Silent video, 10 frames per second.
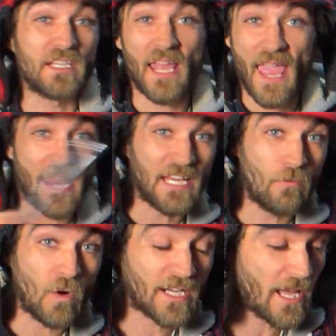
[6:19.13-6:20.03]
than
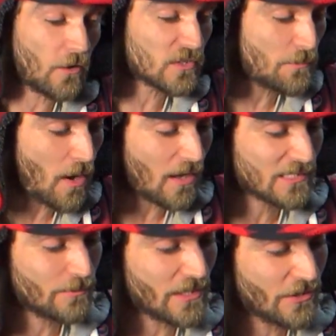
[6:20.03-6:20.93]
anyone else
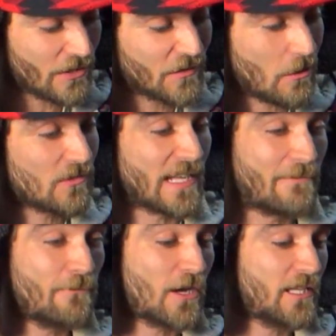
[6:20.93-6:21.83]
possibly could. So I was
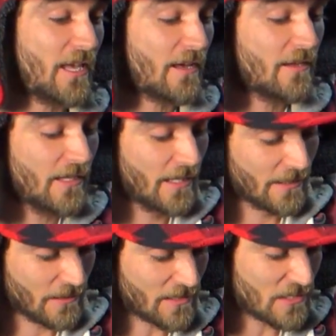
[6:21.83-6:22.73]
like, yeah,
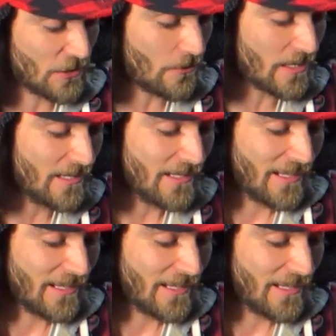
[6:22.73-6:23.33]
let's do it.